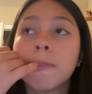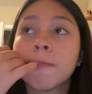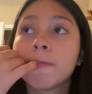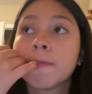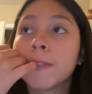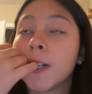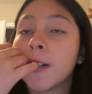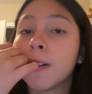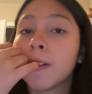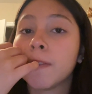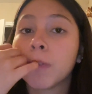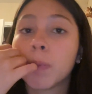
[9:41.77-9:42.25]

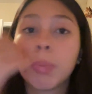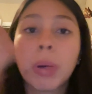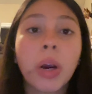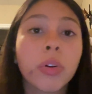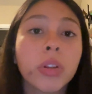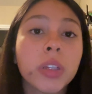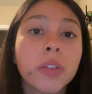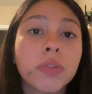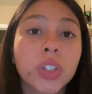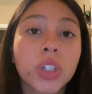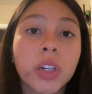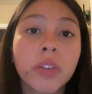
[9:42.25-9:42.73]

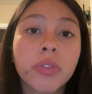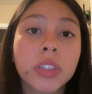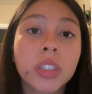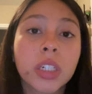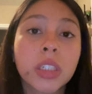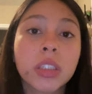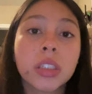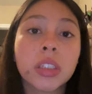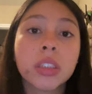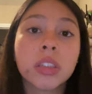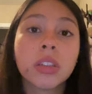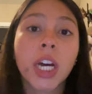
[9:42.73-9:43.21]
Powerlifter
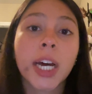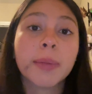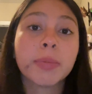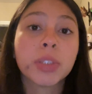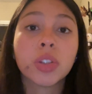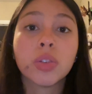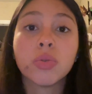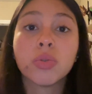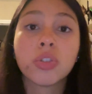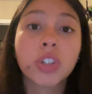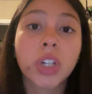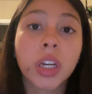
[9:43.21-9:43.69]
emphasizes
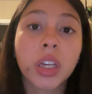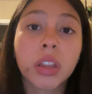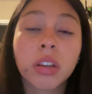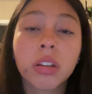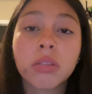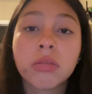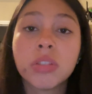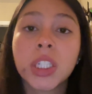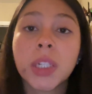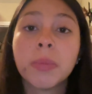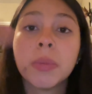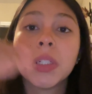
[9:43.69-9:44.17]
absolute strength.
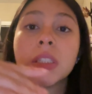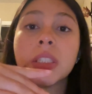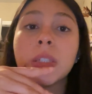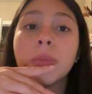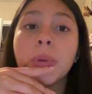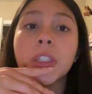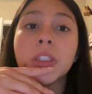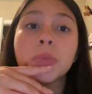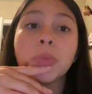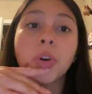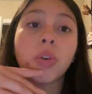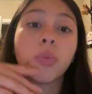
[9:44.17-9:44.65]
Gymnast
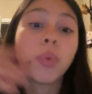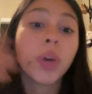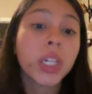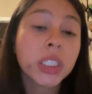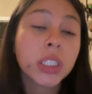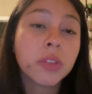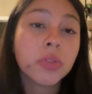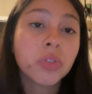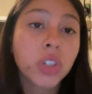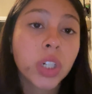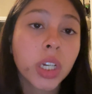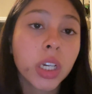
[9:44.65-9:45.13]
depends more on
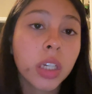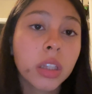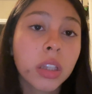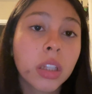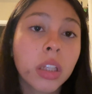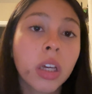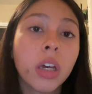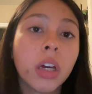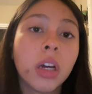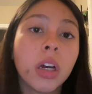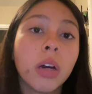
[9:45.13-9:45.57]
relative strength.